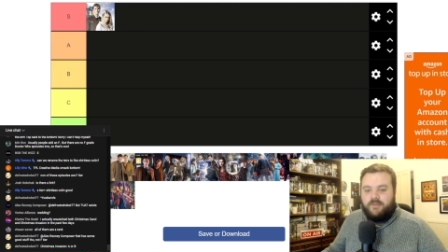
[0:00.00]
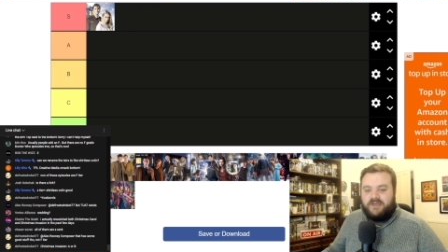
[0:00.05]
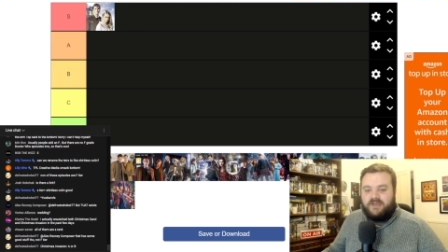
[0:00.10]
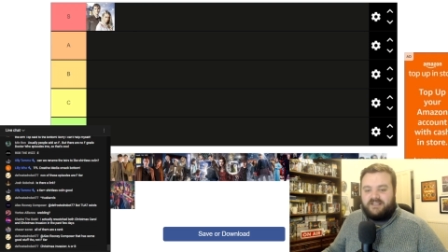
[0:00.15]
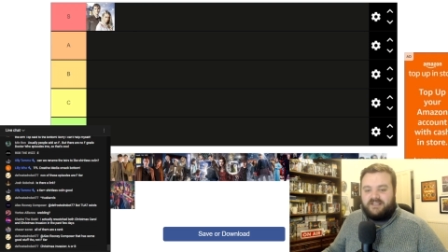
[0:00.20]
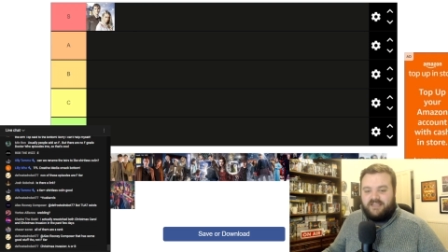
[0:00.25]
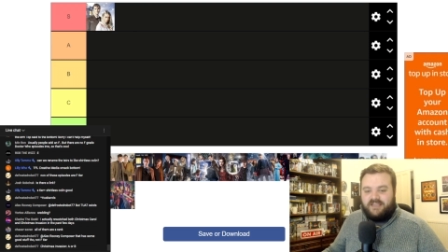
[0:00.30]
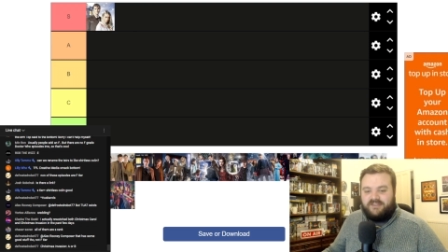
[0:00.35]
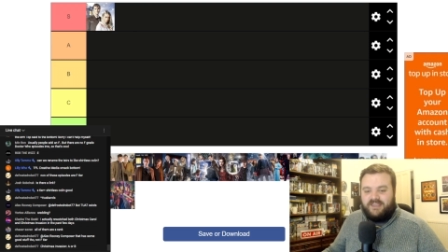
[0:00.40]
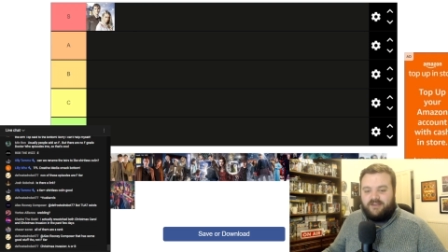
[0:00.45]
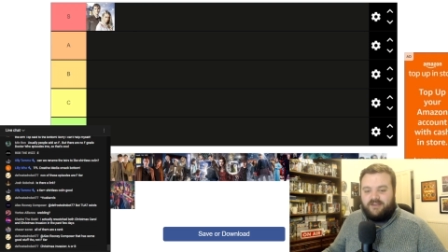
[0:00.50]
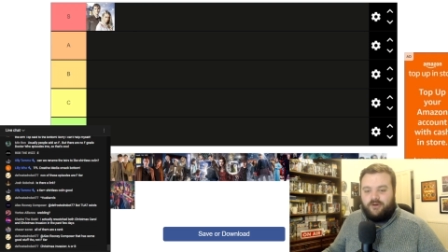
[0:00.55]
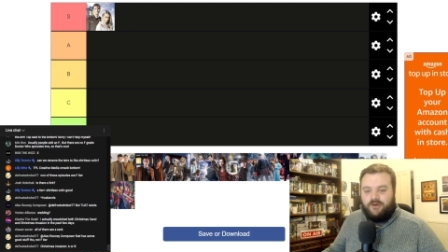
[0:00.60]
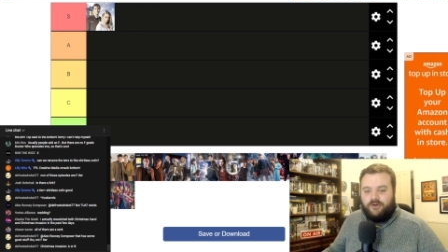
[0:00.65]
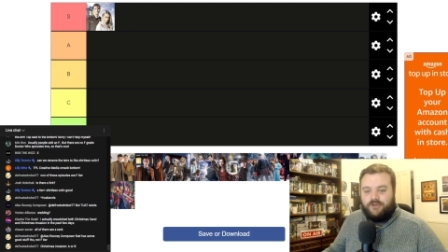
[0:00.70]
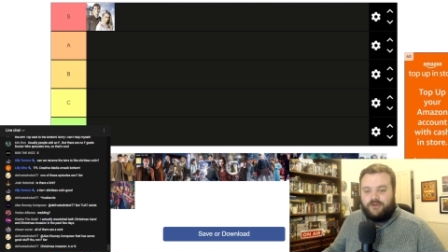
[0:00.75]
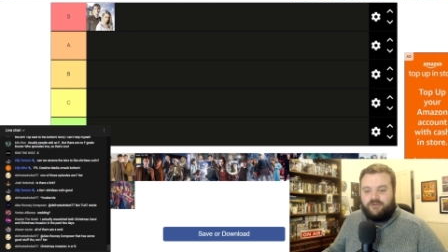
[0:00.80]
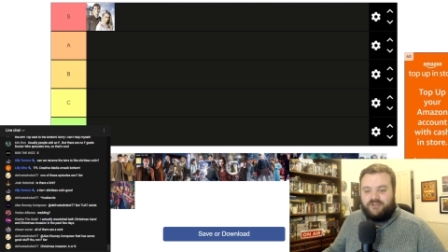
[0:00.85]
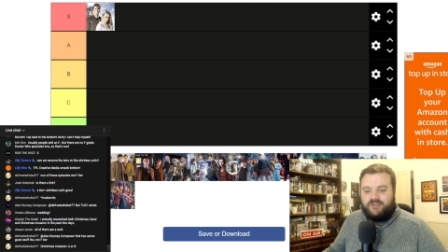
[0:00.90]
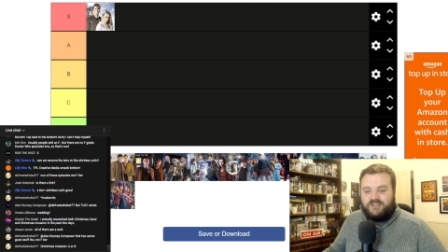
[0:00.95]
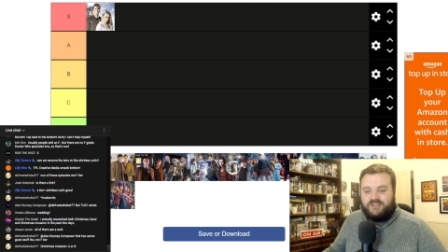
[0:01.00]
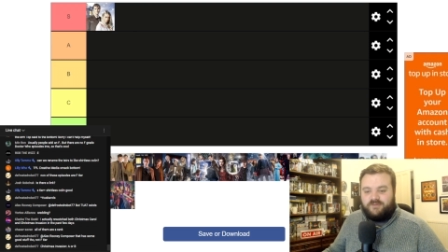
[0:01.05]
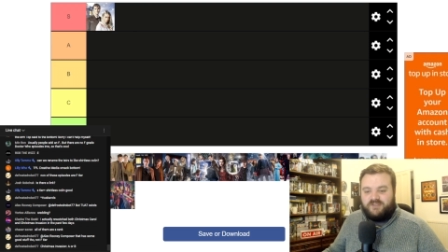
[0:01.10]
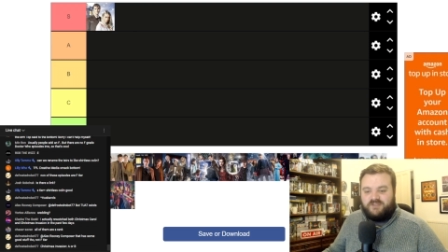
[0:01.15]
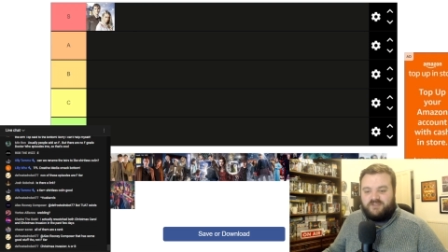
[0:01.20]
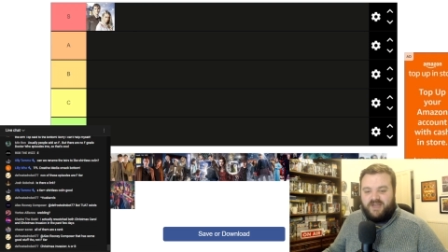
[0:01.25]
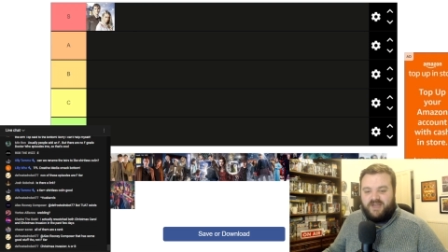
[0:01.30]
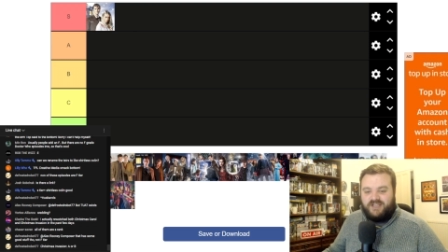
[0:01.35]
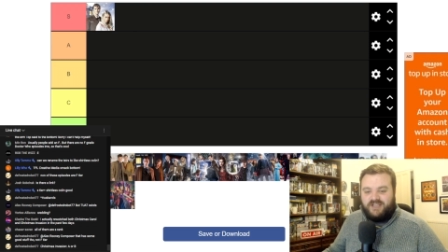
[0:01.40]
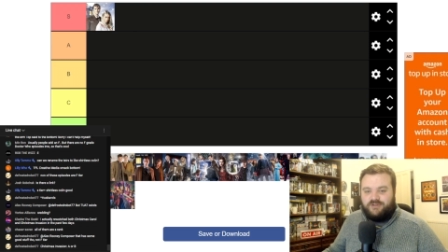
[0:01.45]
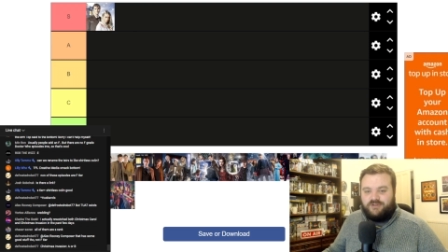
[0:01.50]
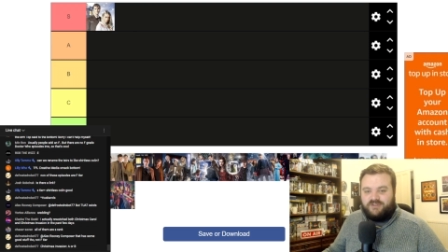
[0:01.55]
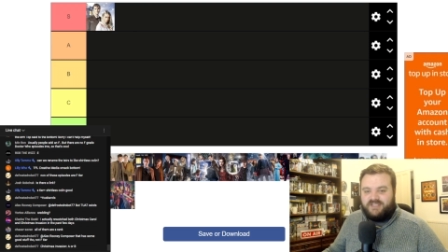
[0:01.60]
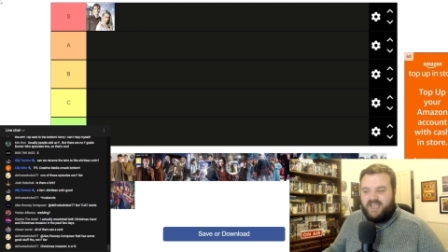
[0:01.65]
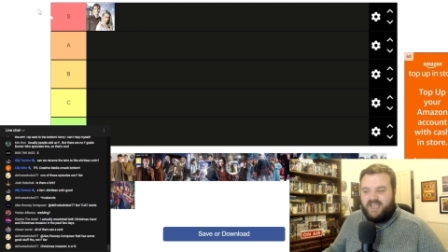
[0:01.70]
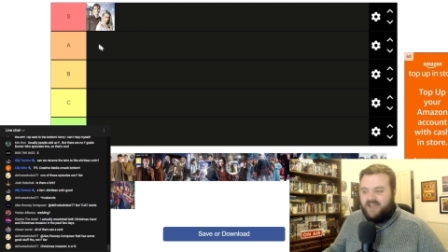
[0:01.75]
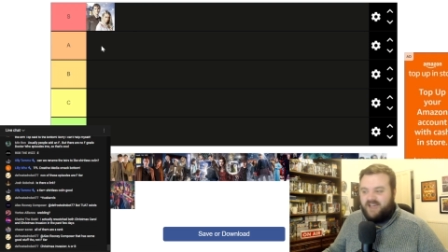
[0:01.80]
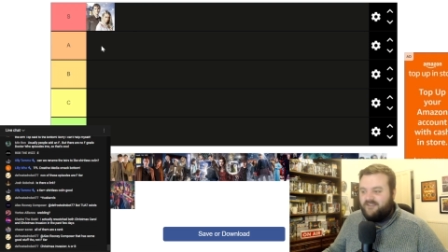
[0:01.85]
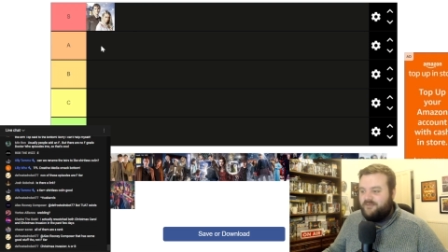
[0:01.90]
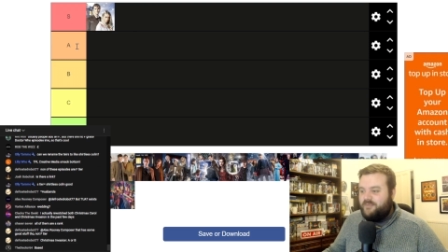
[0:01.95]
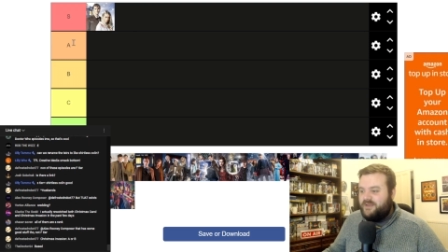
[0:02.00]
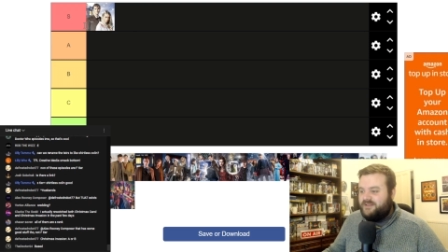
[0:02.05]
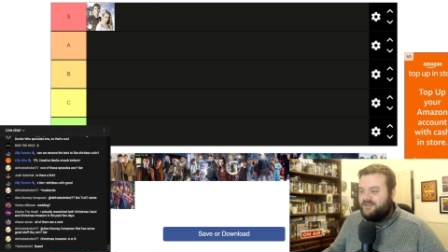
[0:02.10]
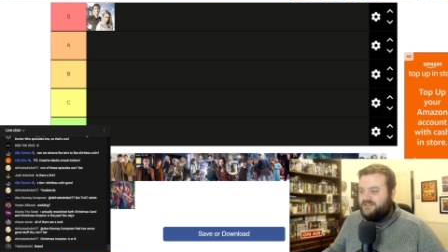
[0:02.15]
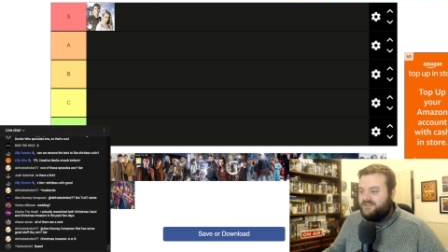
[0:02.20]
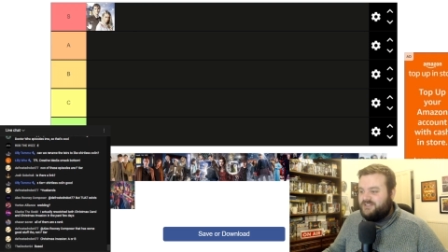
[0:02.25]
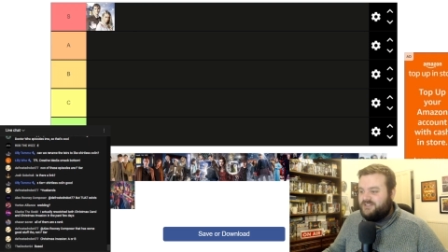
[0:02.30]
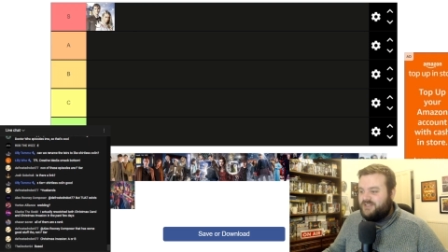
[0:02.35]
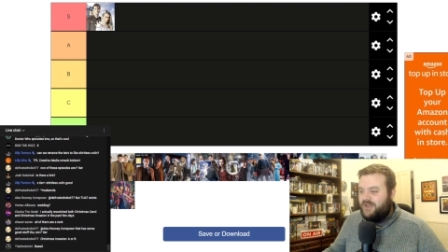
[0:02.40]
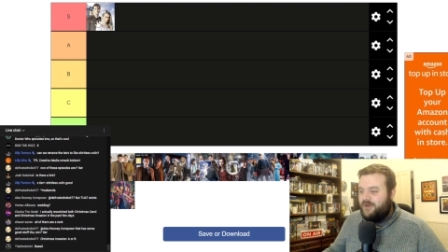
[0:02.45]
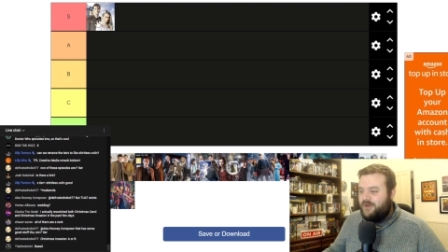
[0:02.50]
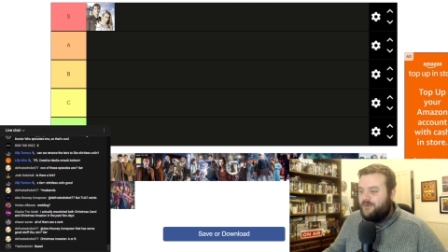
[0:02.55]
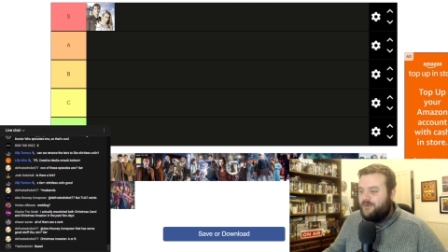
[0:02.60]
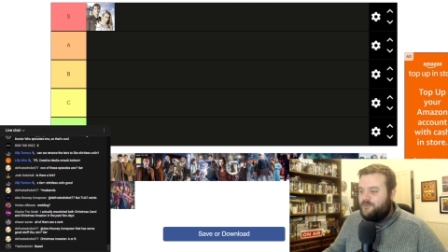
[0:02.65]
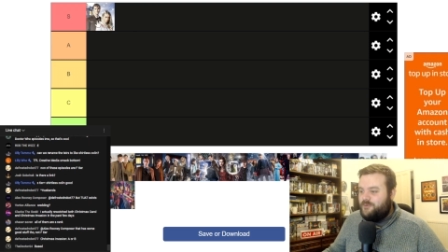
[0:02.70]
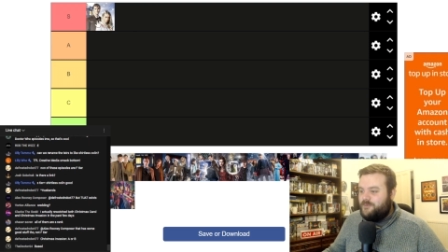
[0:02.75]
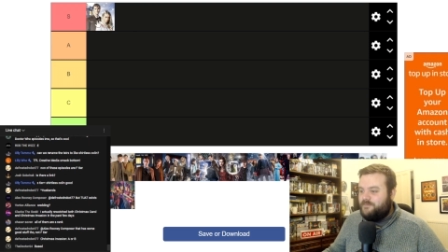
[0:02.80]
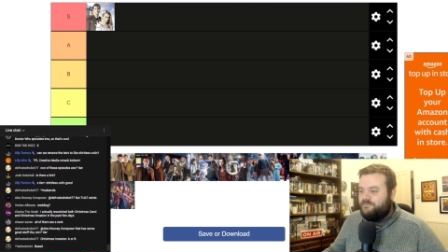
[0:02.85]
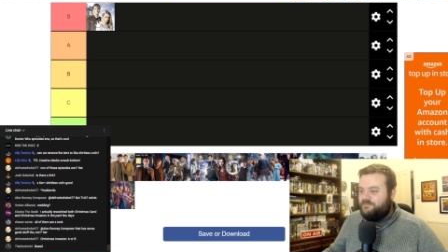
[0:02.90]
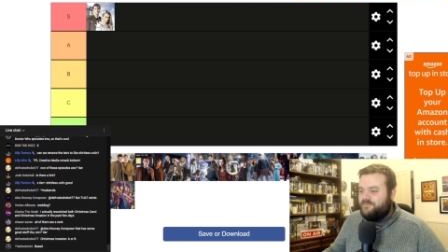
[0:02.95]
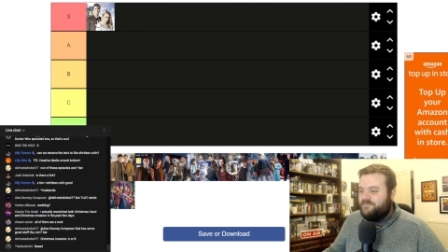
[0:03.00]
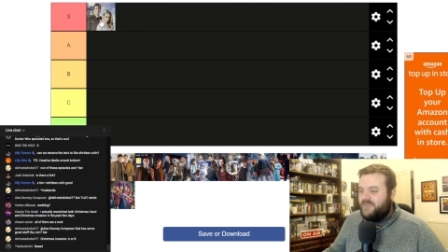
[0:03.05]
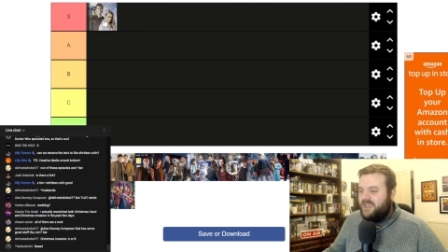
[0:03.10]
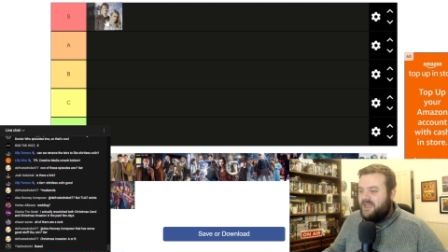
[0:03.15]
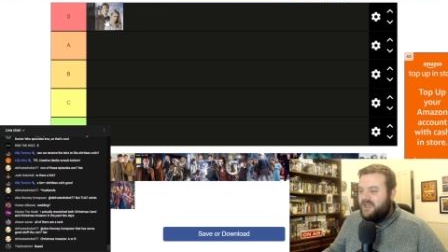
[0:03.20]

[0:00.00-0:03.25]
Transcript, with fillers: because I think other Christmas specials have been so